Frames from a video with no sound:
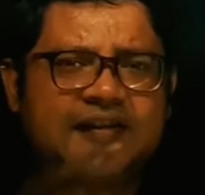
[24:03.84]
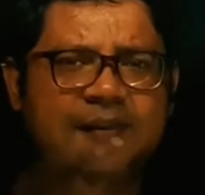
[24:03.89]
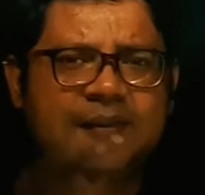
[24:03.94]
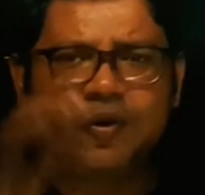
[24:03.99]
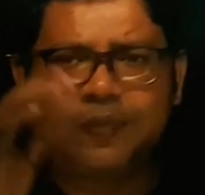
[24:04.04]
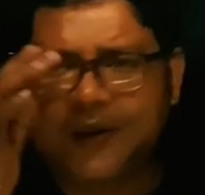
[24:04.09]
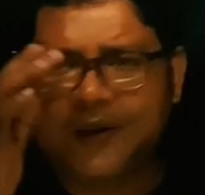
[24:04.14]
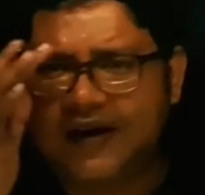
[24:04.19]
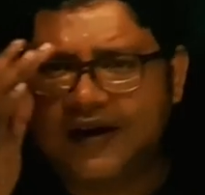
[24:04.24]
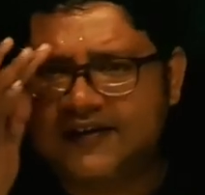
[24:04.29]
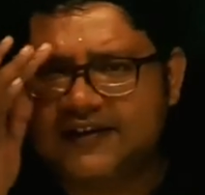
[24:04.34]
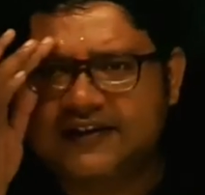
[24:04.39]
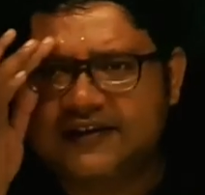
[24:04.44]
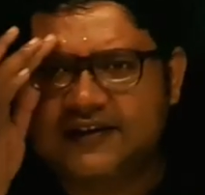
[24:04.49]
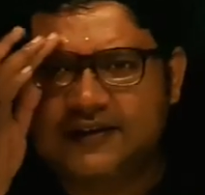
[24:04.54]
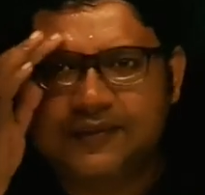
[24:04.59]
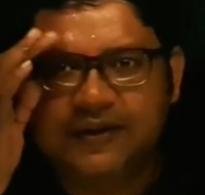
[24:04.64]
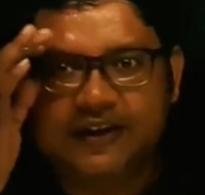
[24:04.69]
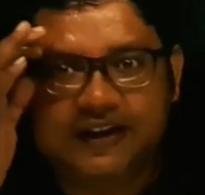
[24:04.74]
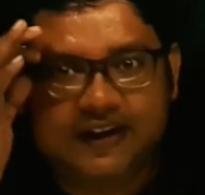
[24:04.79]
about
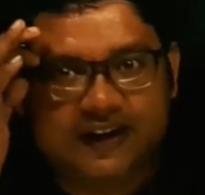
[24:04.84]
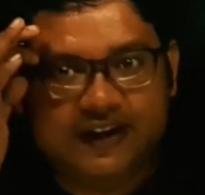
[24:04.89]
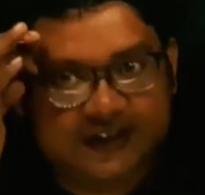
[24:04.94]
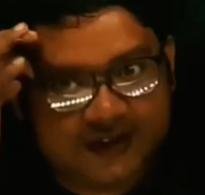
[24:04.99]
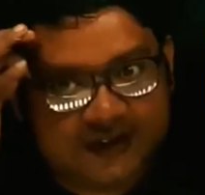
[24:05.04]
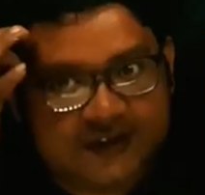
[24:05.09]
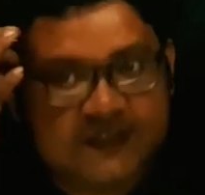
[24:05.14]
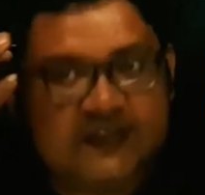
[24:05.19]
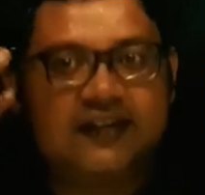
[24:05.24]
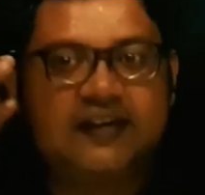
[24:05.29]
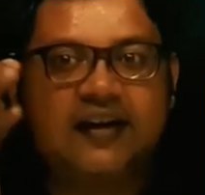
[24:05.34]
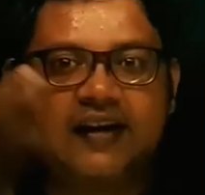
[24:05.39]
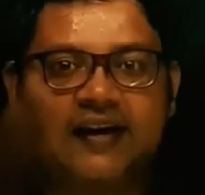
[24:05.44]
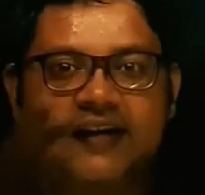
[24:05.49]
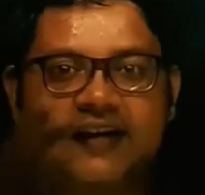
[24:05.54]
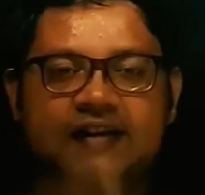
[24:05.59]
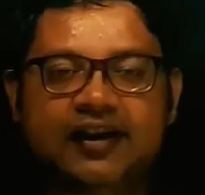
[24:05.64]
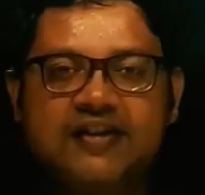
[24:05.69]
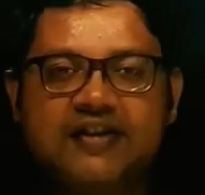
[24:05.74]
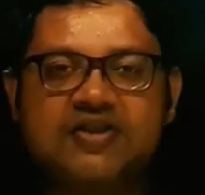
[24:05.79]
parasitism in details in the
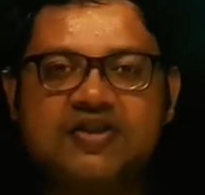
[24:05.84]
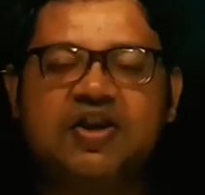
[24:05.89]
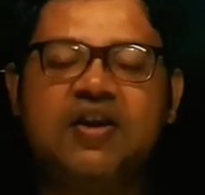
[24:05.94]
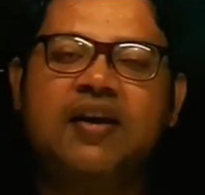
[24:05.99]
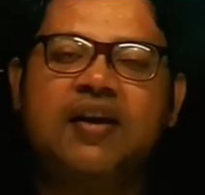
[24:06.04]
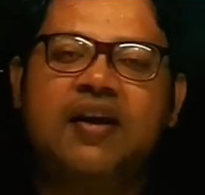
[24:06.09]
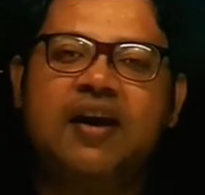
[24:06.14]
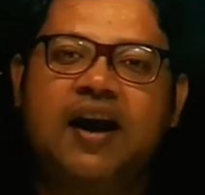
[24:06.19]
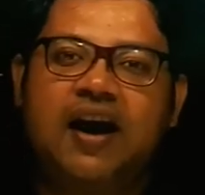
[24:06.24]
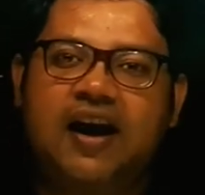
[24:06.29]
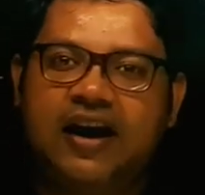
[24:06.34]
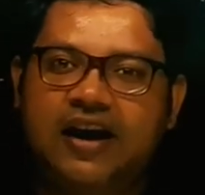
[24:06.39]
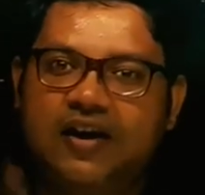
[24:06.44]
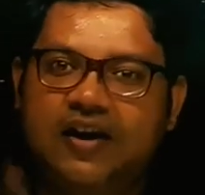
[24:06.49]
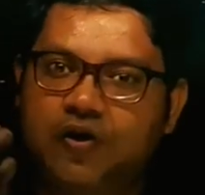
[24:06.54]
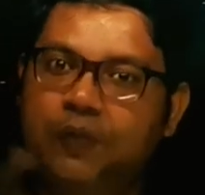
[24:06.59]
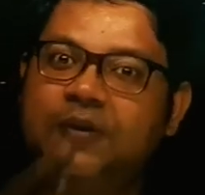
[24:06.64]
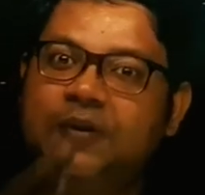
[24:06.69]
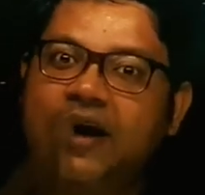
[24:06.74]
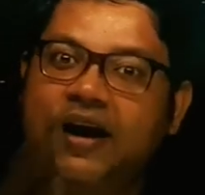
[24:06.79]
next lecture, and I
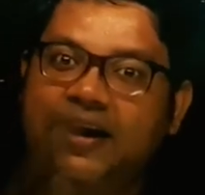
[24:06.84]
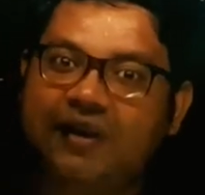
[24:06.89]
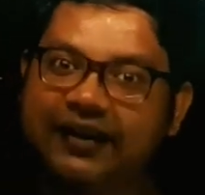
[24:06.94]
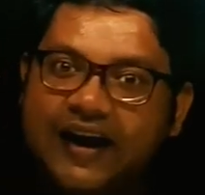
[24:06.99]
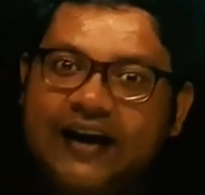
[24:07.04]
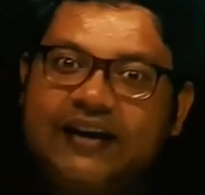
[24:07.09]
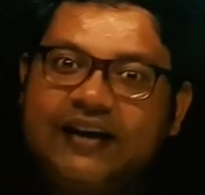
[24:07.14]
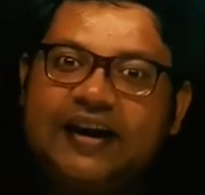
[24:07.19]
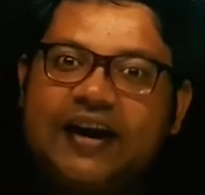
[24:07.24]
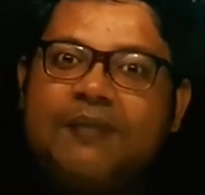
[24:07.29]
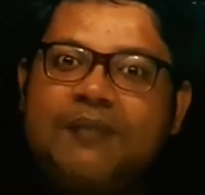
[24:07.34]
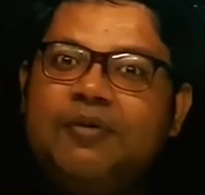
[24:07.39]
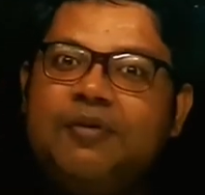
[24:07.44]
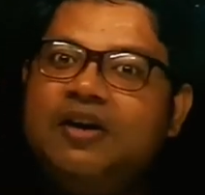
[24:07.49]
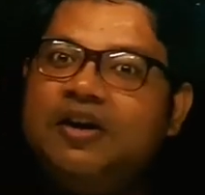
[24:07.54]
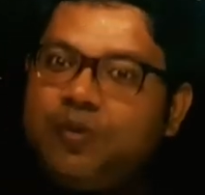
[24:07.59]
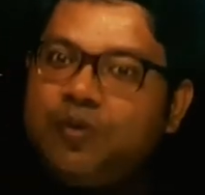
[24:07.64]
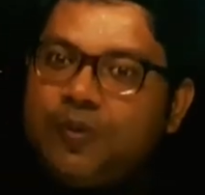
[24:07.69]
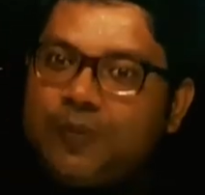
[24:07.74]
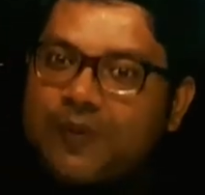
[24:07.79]
hope at that time
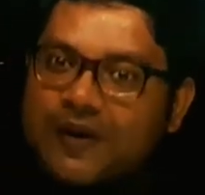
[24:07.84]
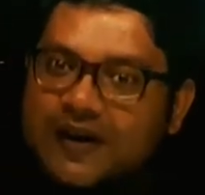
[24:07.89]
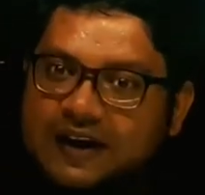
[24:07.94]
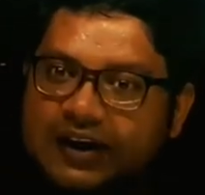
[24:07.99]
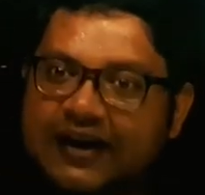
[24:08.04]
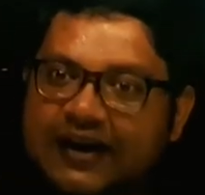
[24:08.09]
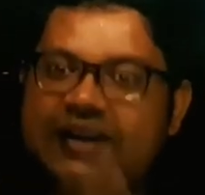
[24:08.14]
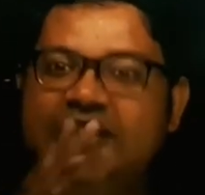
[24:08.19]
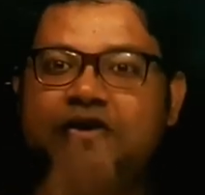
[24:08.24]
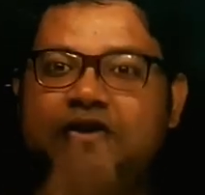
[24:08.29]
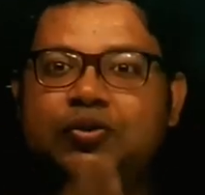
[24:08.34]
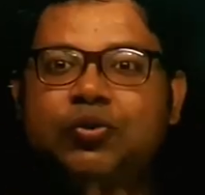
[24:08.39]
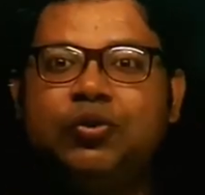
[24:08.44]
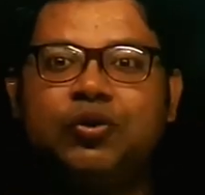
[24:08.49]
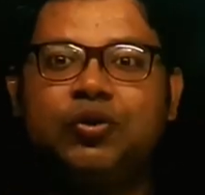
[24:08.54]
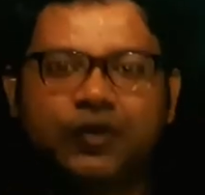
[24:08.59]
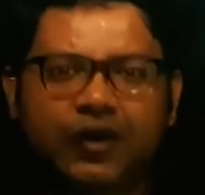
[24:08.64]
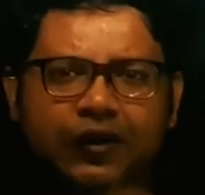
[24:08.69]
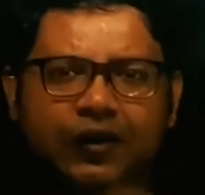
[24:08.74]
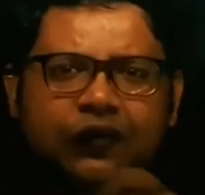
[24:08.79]
it will be clear to
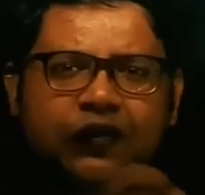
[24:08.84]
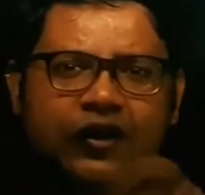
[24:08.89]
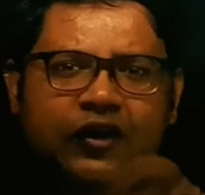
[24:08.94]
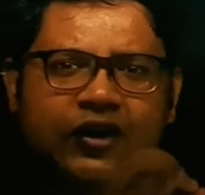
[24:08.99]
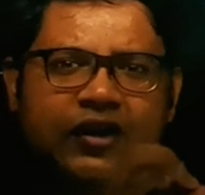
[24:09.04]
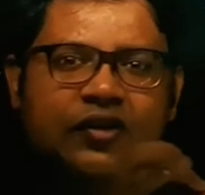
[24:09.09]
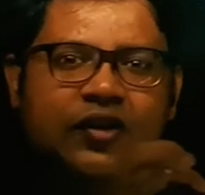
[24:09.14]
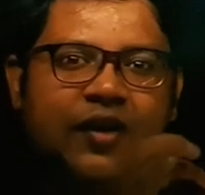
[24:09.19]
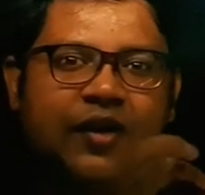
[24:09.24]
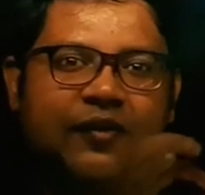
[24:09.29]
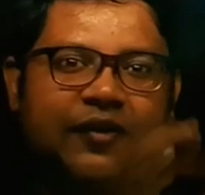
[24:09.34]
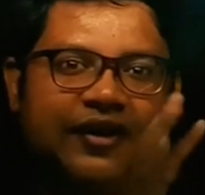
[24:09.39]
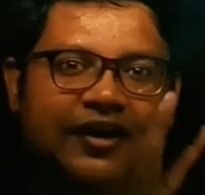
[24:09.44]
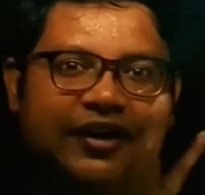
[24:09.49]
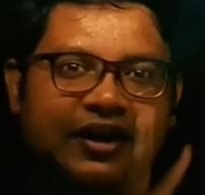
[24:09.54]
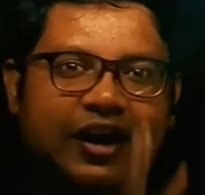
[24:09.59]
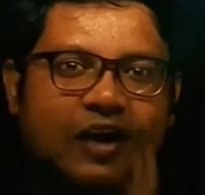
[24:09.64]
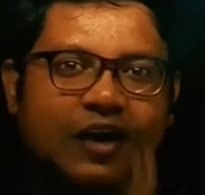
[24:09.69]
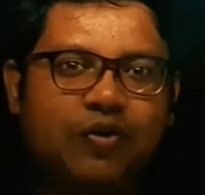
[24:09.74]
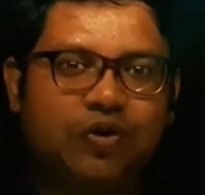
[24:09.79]
you if you have
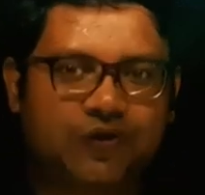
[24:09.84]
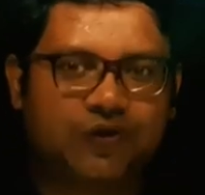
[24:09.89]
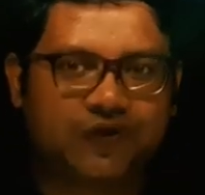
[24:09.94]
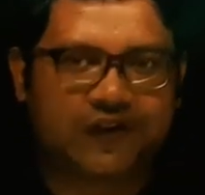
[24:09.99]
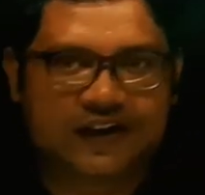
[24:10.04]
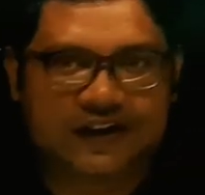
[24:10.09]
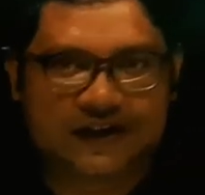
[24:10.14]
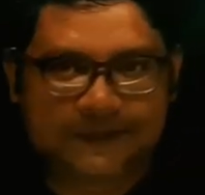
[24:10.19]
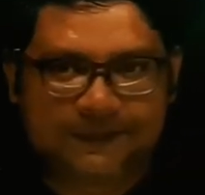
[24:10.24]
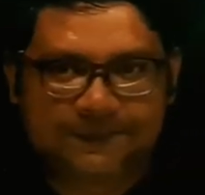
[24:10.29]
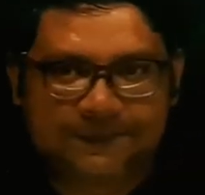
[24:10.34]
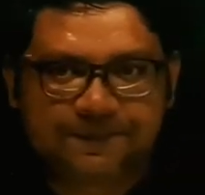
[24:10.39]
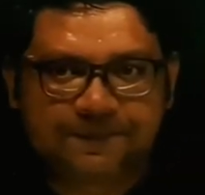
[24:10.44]
any doubt over here.